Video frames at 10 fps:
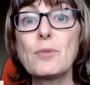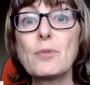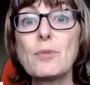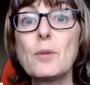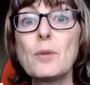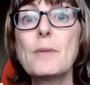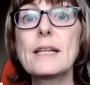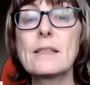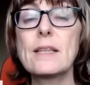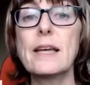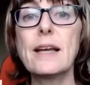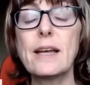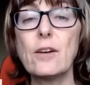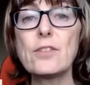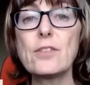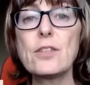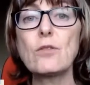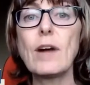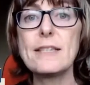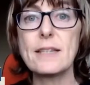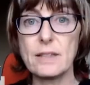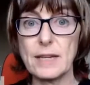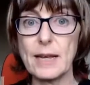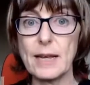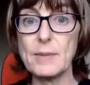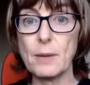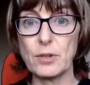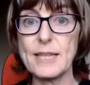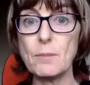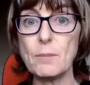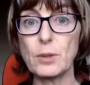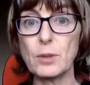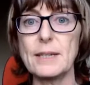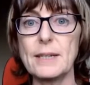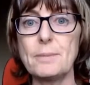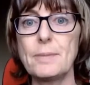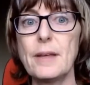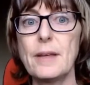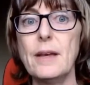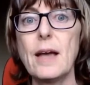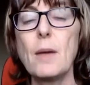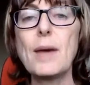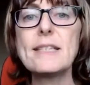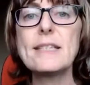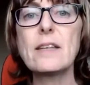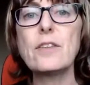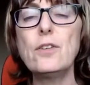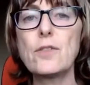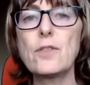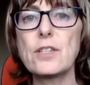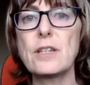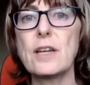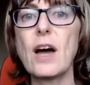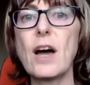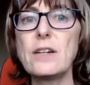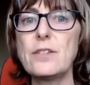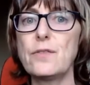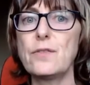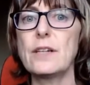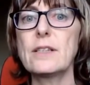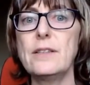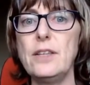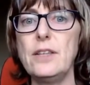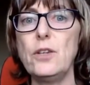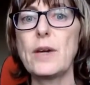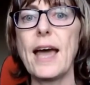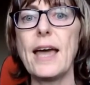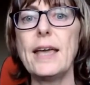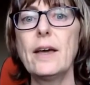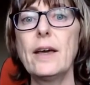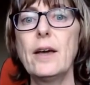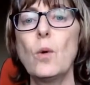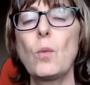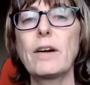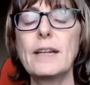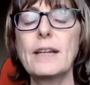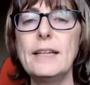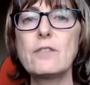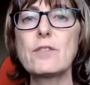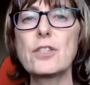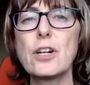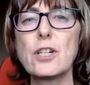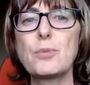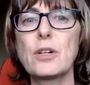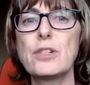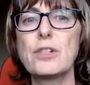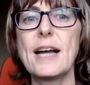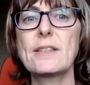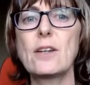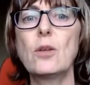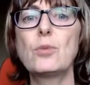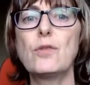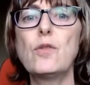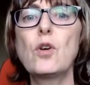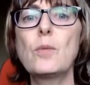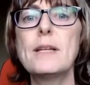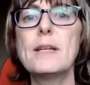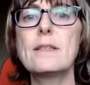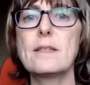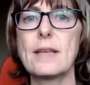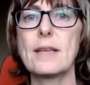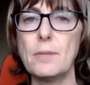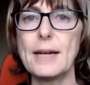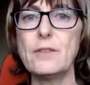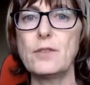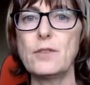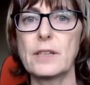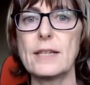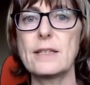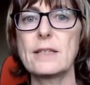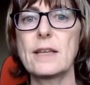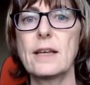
Deborah Middleton, I also write under the name Deborah Templeton. I'm based at the University of Huddersfield in the UK, where I lead a research project on performance and mindfulness.